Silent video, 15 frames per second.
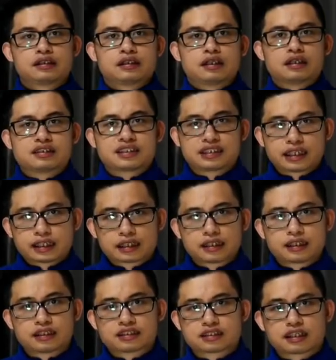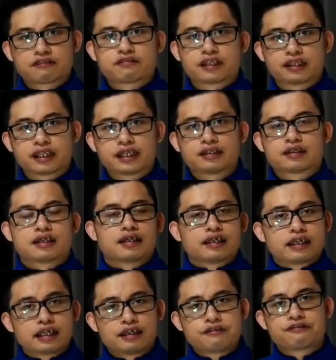a singer and stuff like that,
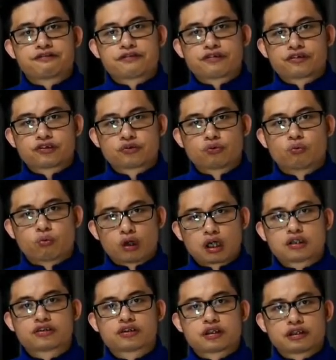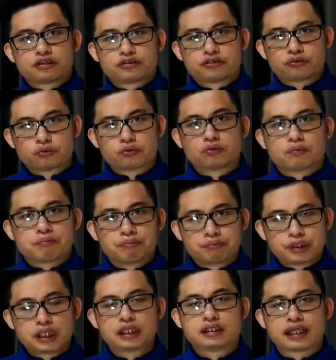if you want to
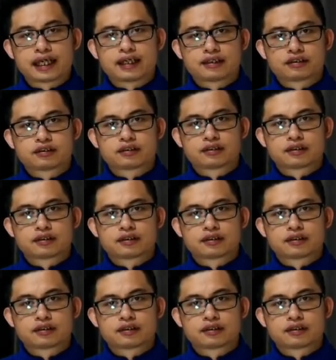be that,